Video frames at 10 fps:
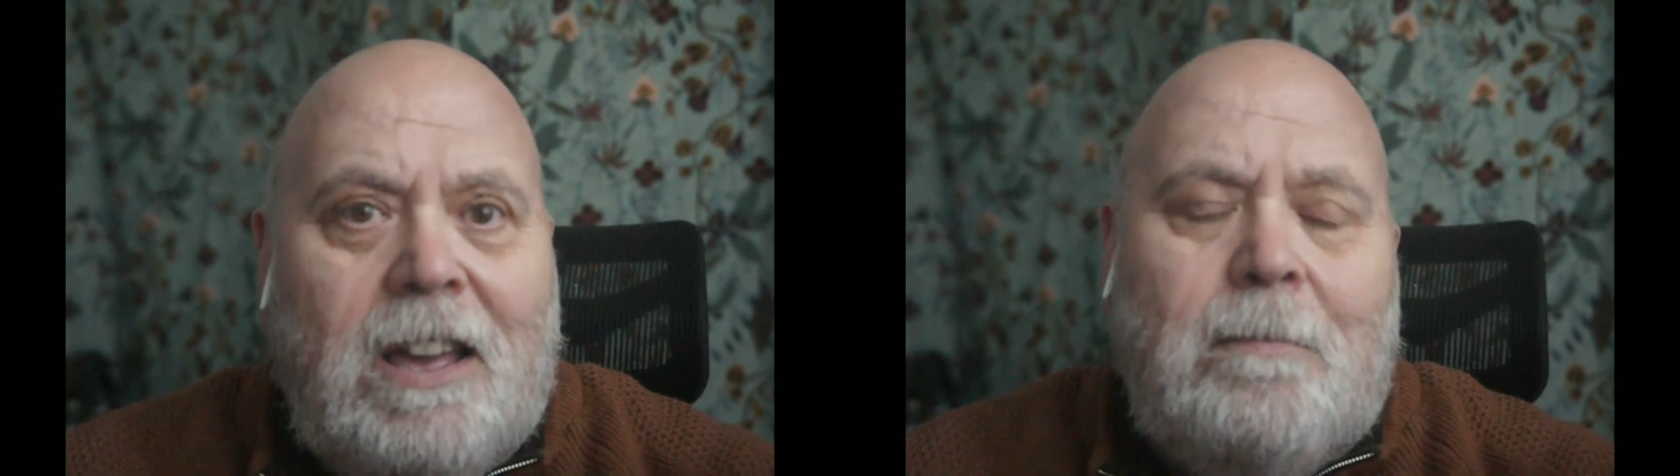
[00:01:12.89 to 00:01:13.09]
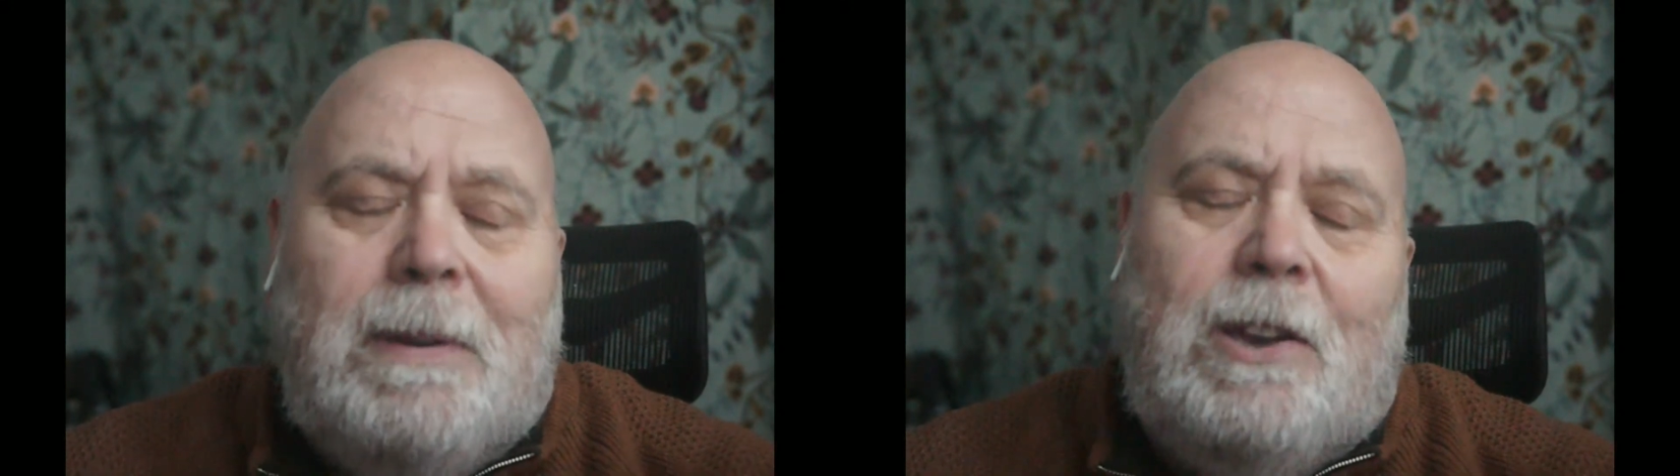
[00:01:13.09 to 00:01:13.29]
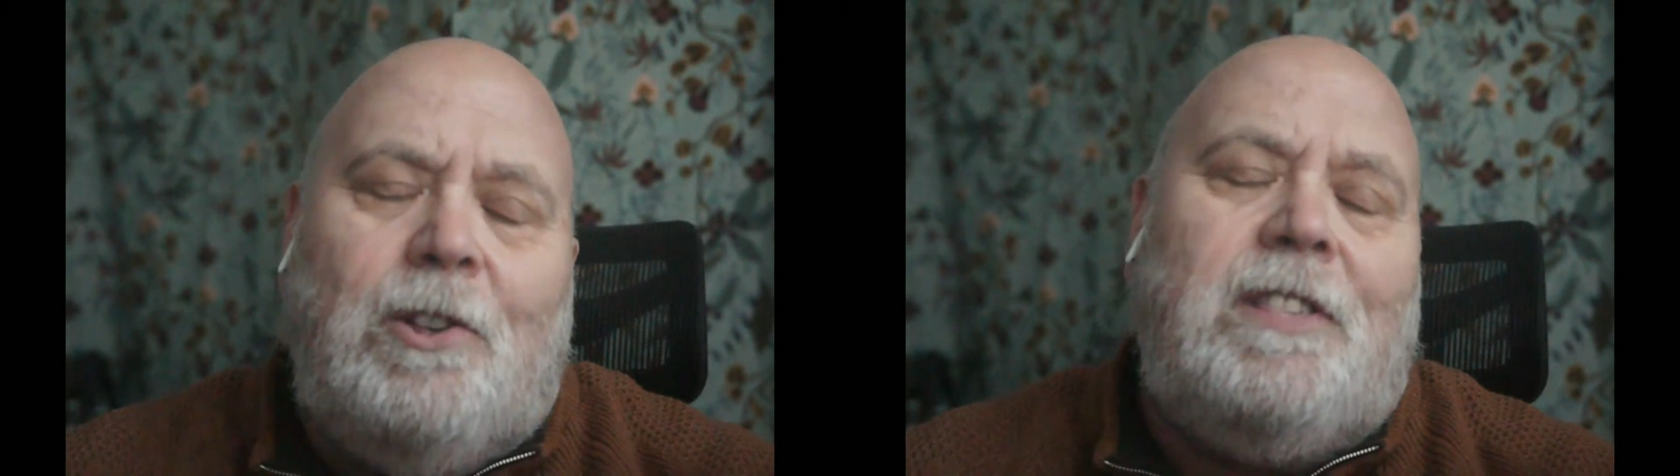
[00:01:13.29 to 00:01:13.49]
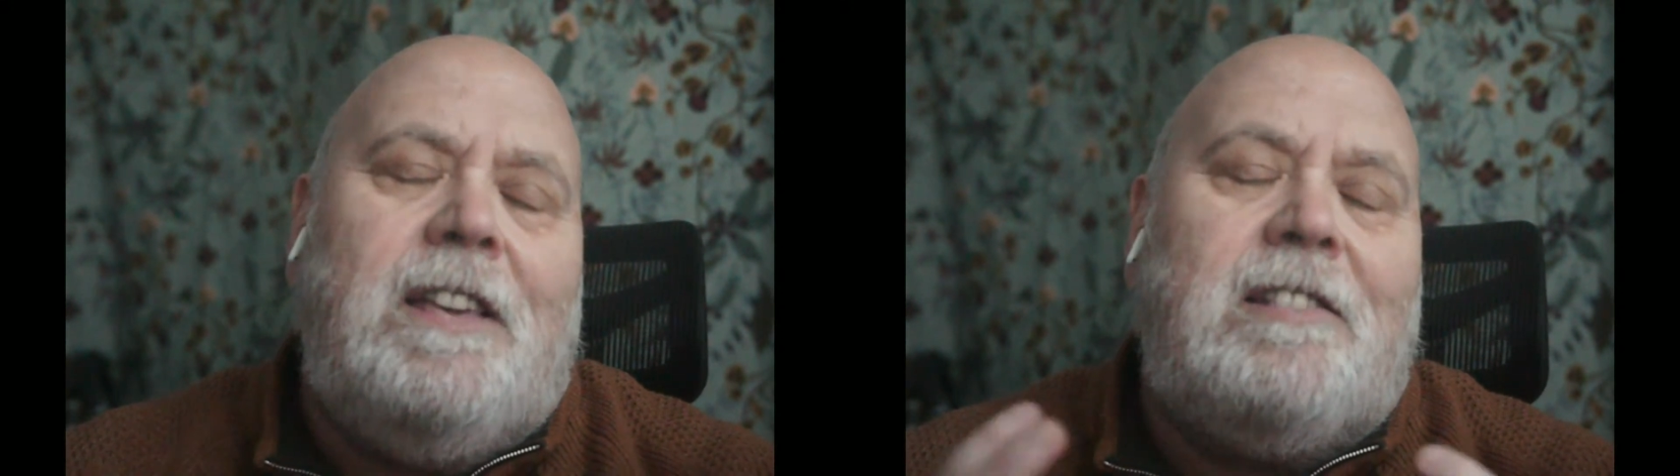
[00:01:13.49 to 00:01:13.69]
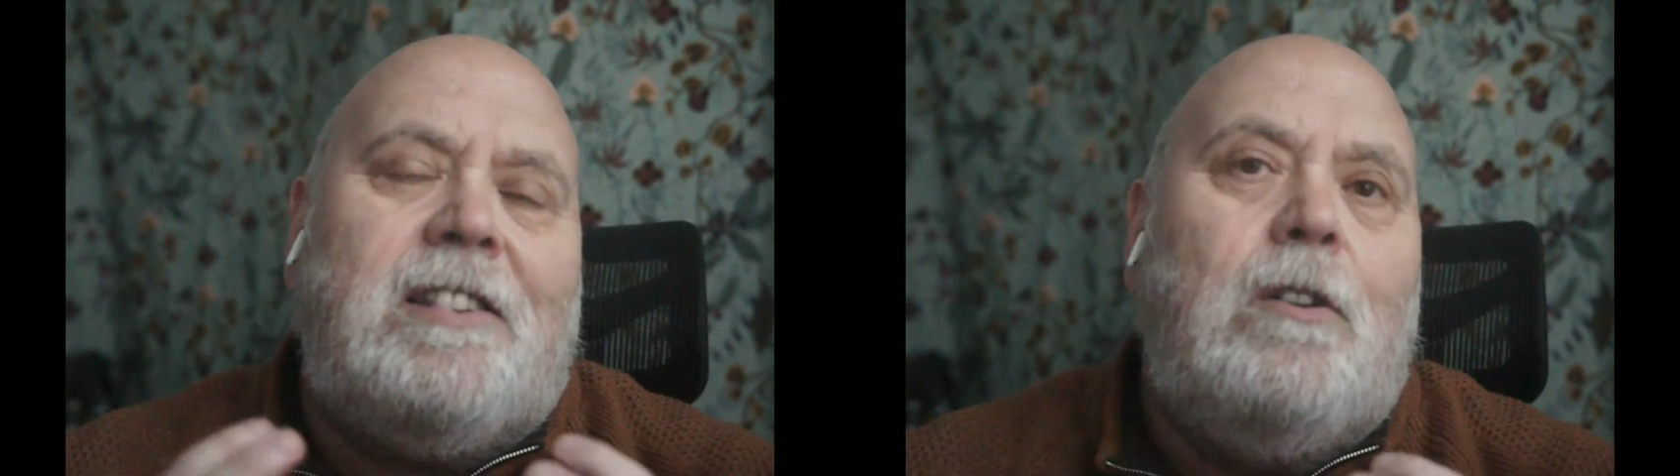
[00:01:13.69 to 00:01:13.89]
because
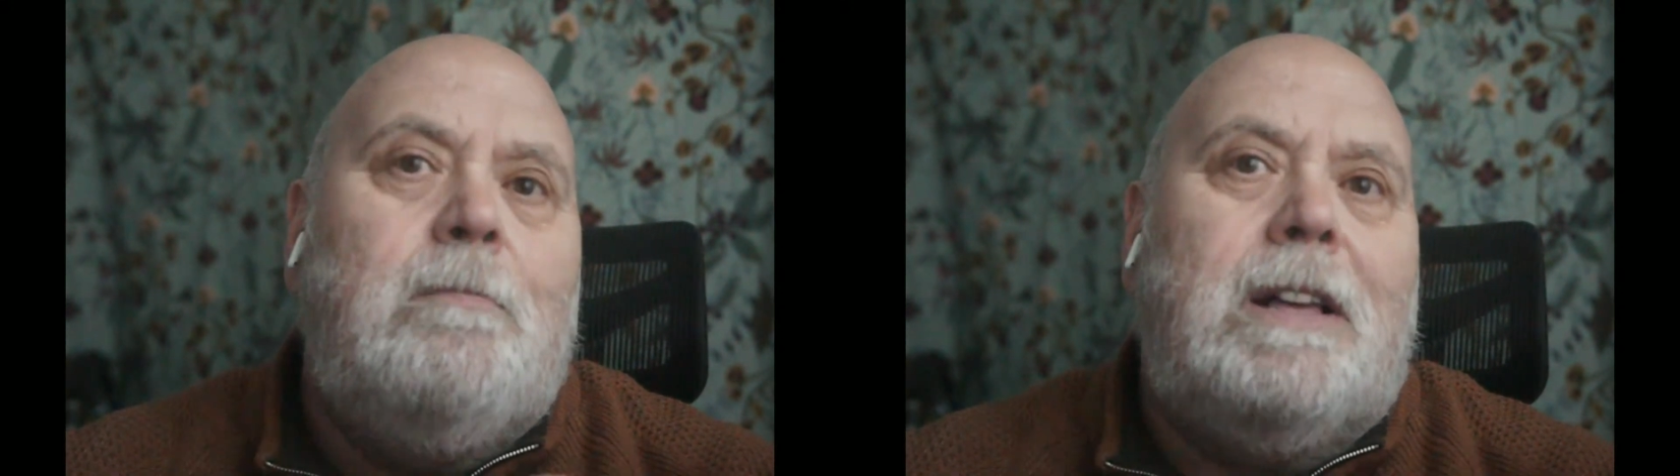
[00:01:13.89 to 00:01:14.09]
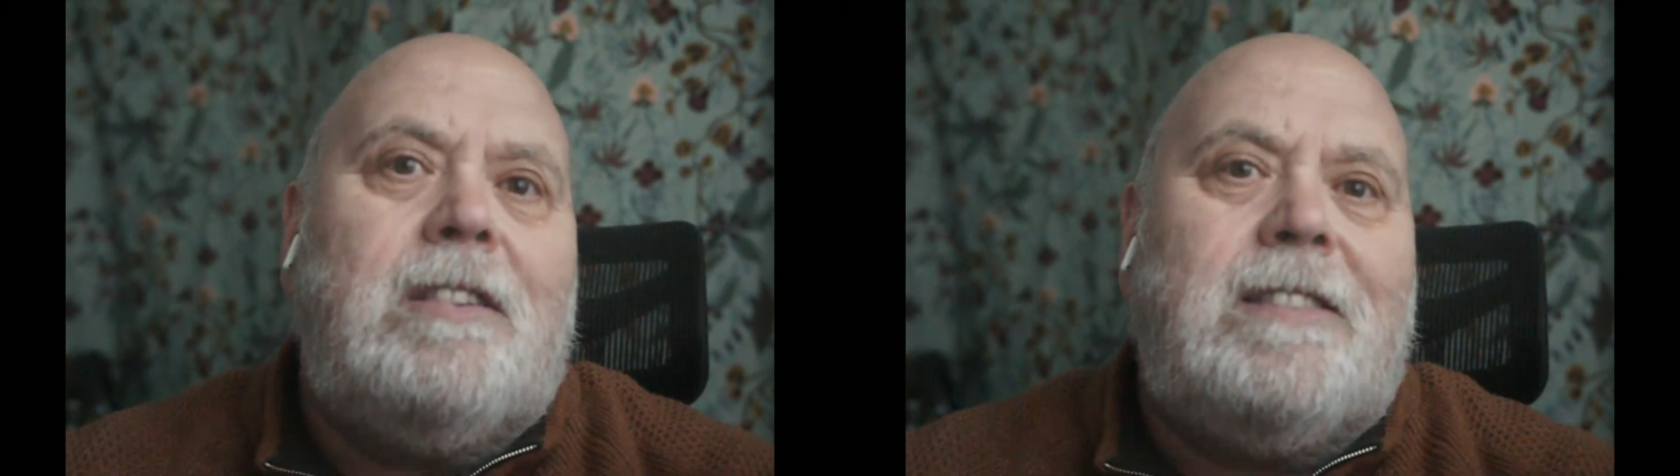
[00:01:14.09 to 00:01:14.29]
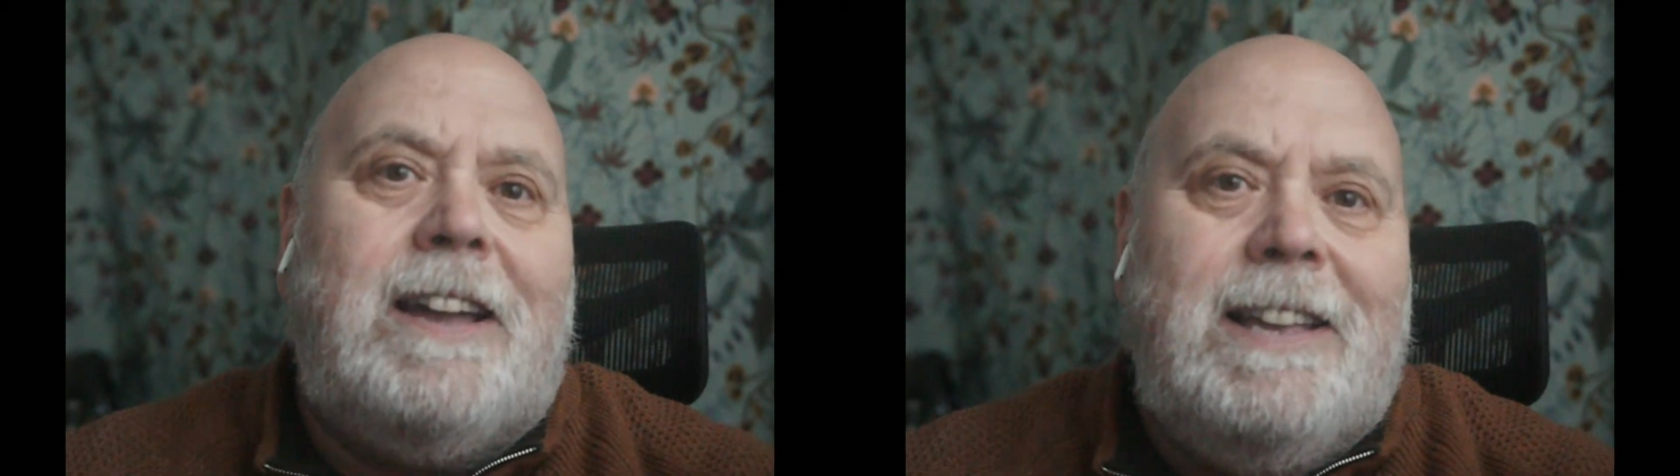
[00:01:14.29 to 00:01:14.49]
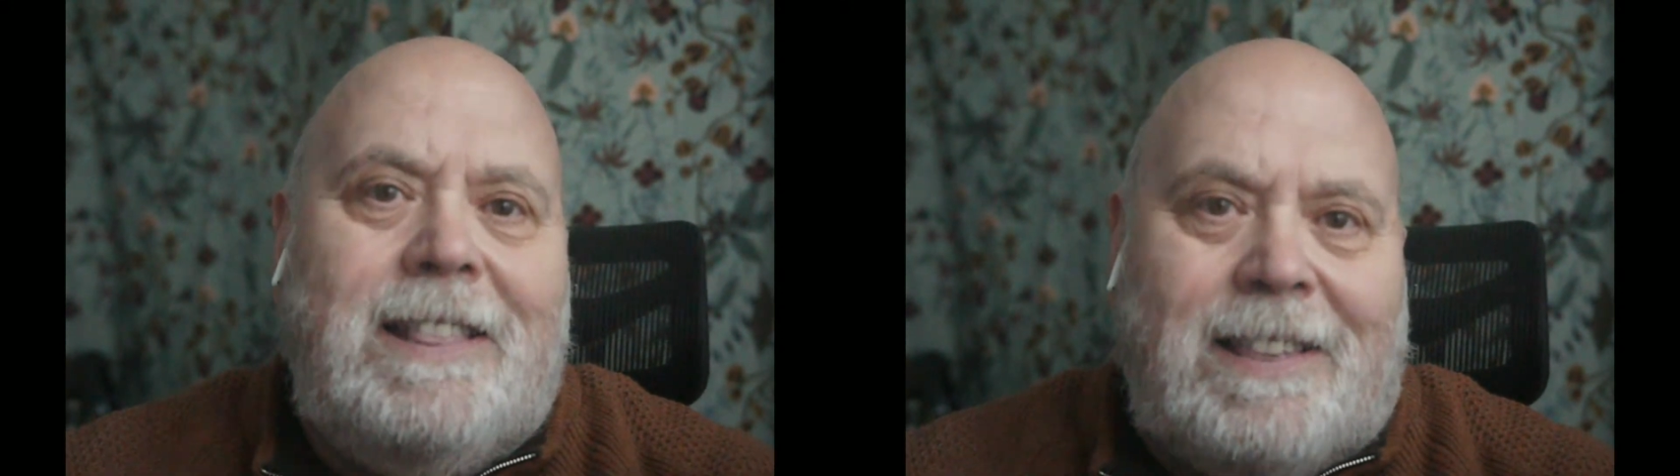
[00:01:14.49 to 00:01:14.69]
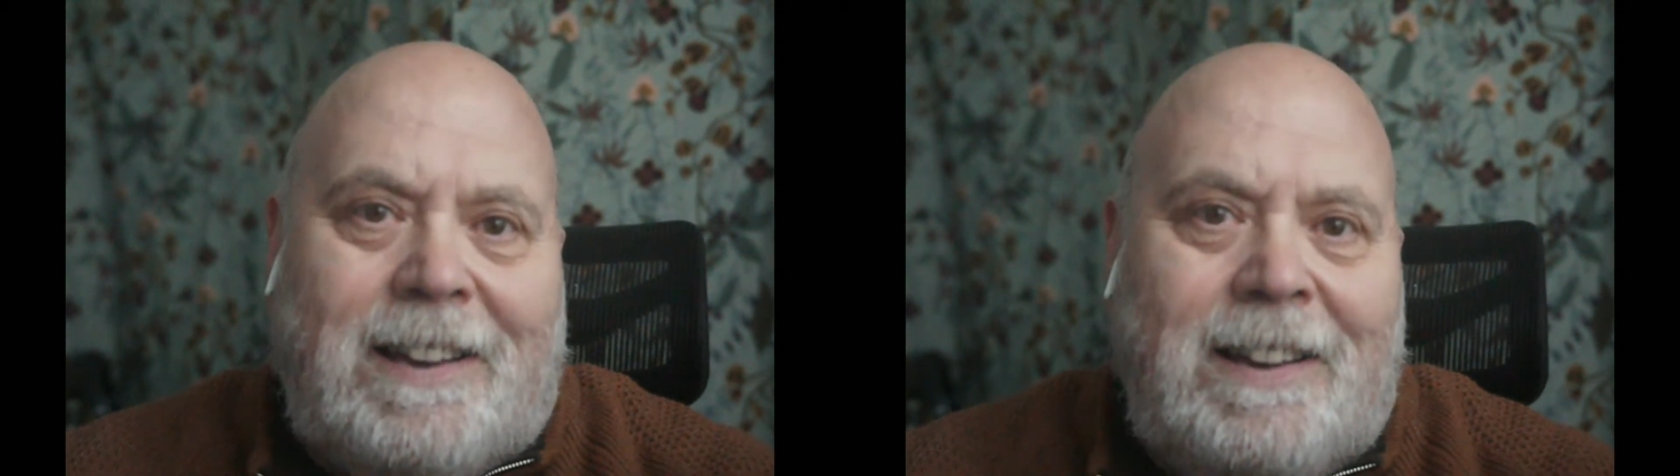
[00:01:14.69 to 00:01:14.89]
there's so much
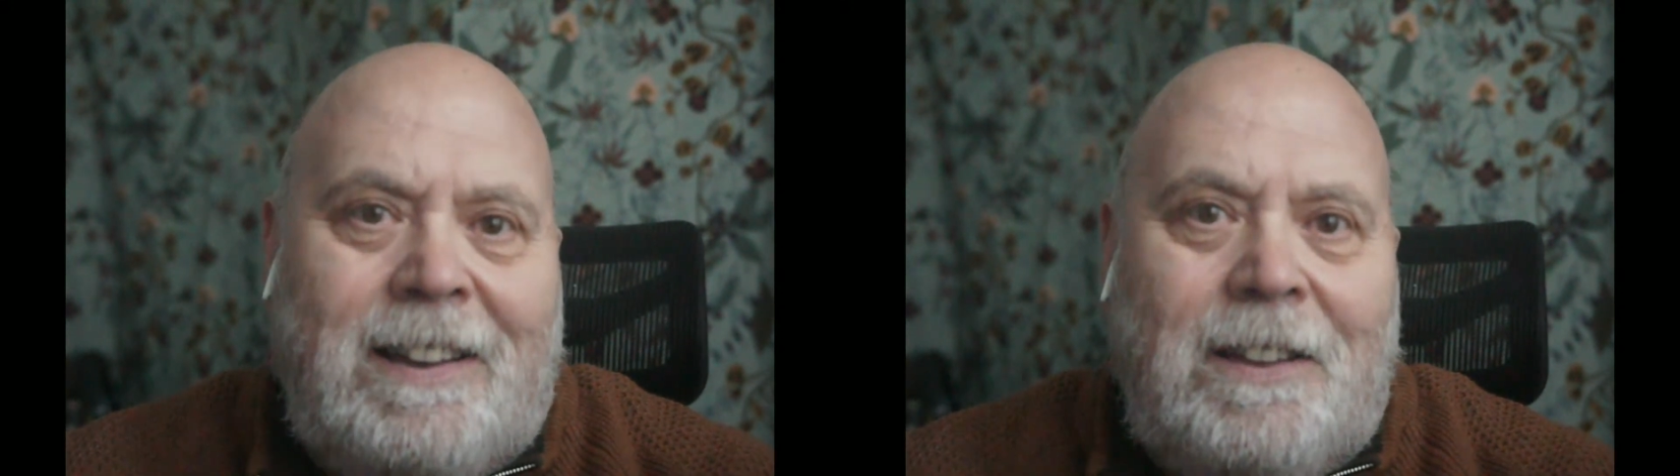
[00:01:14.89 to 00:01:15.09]
data,